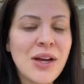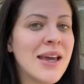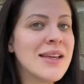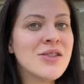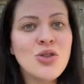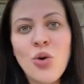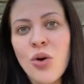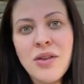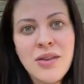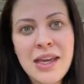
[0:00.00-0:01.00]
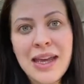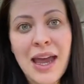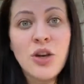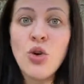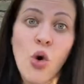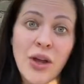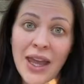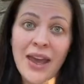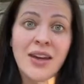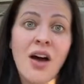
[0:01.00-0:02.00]
It is not that they cannot
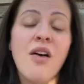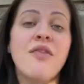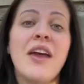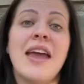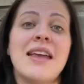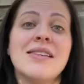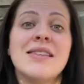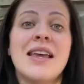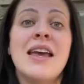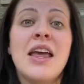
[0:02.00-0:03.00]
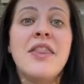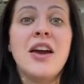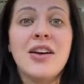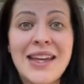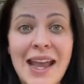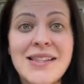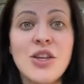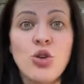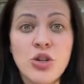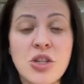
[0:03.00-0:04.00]
get enough. It is that they are
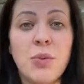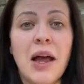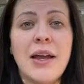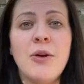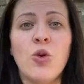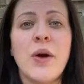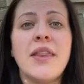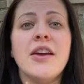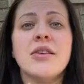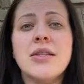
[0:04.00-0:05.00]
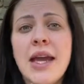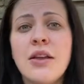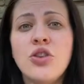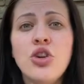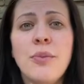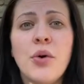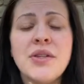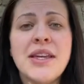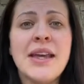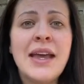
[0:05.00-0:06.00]
getting your supply going. They are telling your
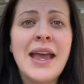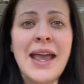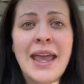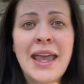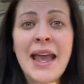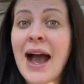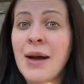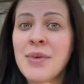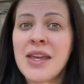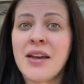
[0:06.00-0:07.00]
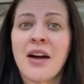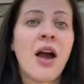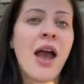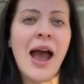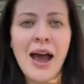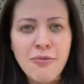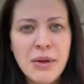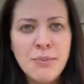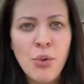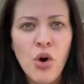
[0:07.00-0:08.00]
body, hey, I'm here, I've
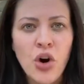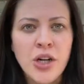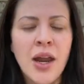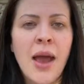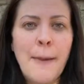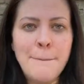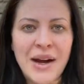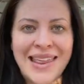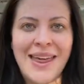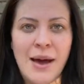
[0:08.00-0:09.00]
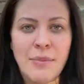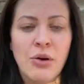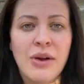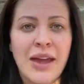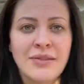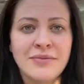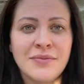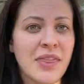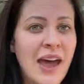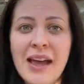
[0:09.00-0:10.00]
been born, bring that milk in.
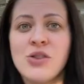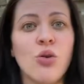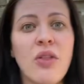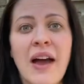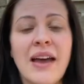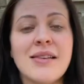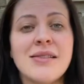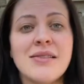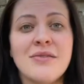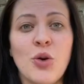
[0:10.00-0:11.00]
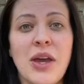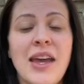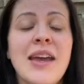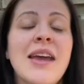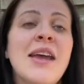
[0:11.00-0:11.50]
That is all that is, okay?